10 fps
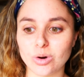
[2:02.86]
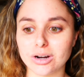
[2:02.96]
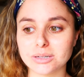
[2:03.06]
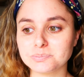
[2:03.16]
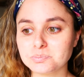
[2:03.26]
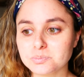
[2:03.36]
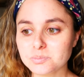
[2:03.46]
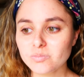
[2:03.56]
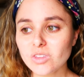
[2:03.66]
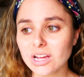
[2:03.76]
work.
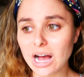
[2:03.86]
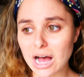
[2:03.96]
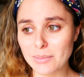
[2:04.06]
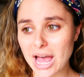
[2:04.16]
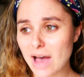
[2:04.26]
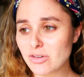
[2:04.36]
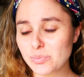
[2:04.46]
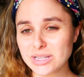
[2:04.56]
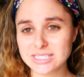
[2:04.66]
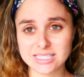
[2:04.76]
Um, I haven't
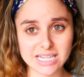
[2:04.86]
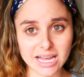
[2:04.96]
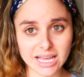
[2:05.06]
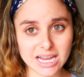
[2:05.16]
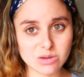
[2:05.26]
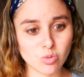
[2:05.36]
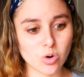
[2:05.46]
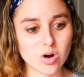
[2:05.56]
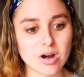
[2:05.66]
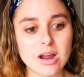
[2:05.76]
been sick
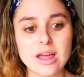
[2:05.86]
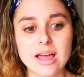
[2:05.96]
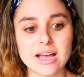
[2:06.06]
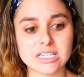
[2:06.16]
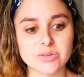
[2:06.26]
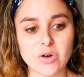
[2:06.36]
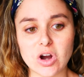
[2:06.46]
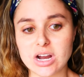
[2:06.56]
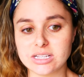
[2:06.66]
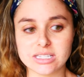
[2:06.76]
anymore as
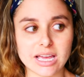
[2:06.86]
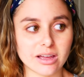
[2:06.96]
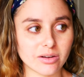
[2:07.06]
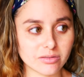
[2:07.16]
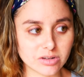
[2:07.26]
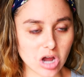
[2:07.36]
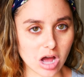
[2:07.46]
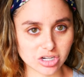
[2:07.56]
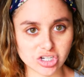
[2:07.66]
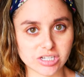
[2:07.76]
far as like
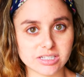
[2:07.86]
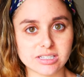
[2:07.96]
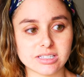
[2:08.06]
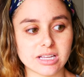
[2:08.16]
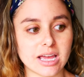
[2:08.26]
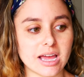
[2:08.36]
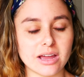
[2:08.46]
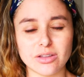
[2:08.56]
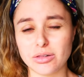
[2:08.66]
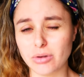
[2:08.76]
nauseous
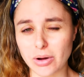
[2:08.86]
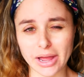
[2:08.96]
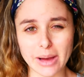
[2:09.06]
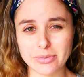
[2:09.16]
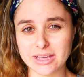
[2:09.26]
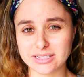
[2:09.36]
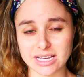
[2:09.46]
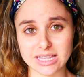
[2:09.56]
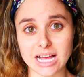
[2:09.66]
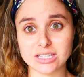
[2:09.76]
and throwing up, things
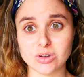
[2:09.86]
like that.